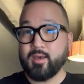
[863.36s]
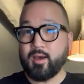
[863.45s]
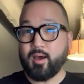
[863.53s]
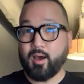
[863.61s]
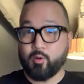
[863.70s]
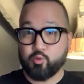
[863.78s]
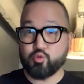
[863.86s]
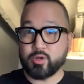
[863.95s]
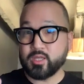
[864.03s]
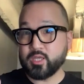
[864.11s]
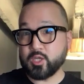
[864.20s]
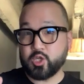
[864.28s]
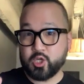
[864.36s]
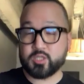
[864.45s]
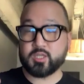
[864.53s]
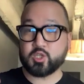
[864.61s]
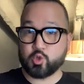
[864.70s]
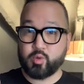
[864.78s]
a really good
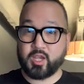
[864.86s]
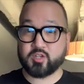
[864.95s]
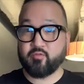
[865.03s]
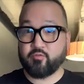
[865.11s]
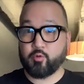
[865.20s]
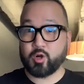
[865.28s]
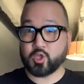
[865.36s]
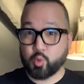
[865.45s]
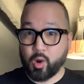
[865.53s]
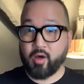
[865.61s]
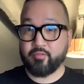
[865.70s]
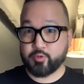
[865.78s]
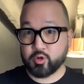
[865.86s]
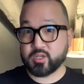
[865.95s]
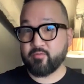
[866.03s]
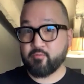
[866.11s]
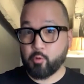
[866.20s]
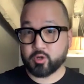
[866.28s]
situation for a twelve,
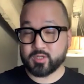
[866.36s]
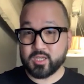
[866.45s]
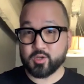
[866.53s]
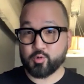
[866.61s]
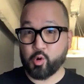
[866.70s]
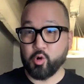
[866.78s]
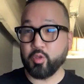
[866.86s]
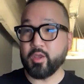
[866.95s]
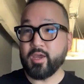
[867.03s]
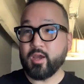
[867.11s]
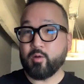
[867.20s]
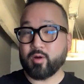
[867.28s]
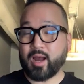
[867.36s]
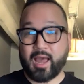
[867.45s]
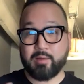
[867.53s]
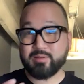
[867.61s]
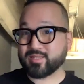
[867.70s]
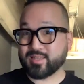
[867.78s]
thirteen, fourteen year old where I
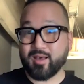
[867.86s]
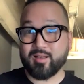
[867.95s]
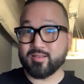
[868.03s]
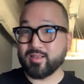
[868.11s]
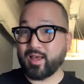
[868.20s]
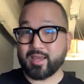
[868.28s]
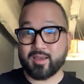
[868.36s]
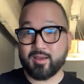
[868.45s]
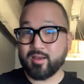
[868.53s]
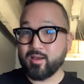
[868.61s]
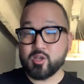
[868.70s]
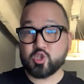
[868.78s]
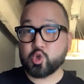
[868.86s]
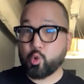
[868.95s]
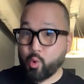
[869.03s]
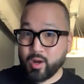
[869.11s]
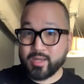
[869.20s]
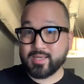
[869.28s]
would sell like
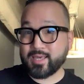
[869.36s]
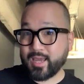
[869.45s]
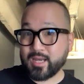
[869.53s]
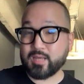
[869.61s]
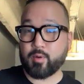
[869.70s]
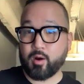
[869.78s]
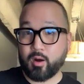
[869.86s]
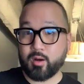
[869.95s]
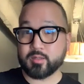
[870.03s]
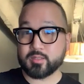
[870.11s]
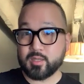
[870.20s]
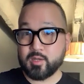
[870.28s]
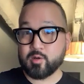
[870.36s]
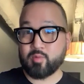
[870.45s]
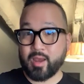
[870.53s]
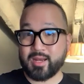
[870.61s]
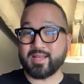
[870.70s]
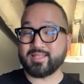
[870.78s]
twenty candy bars,
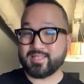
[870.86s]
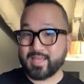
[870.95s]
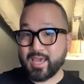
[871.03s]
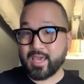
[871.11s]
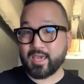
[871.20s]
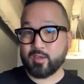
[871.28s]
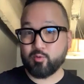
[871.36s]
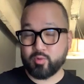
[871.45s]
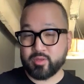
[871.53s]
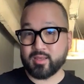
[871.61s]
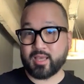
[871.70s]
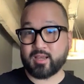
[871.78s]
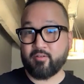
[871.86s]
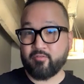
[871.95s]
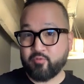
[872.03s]
right, a day within like a four